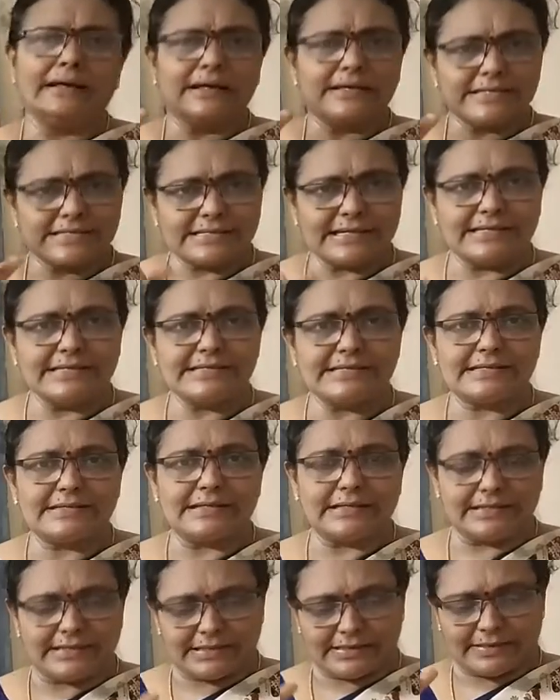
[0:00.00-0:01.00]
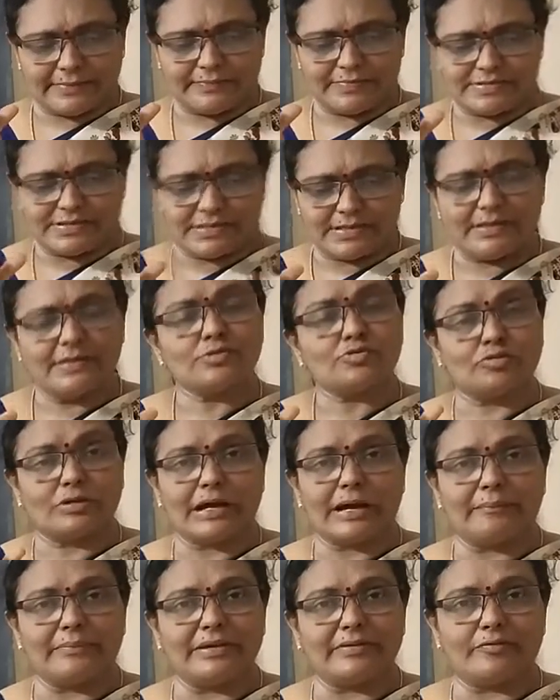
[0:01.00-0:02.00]
sense that a
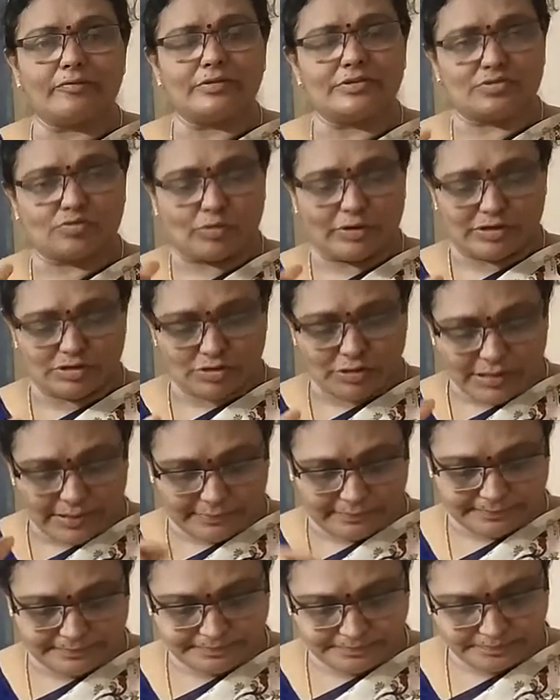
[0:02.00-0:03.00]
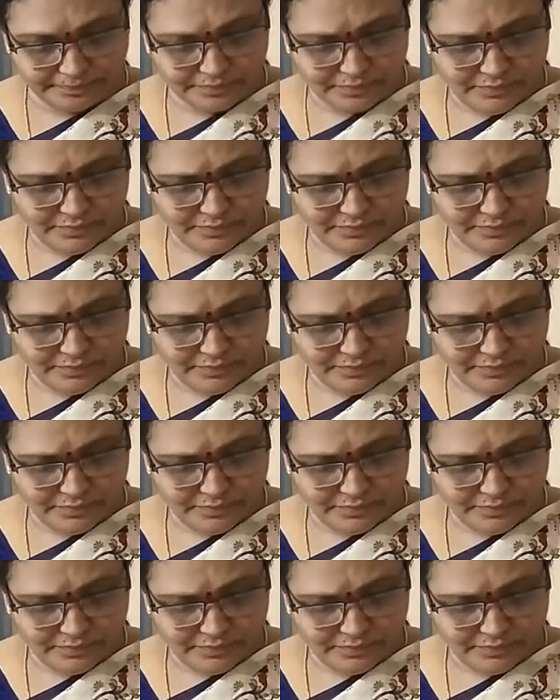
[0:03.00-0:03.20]
tsunami is going to come.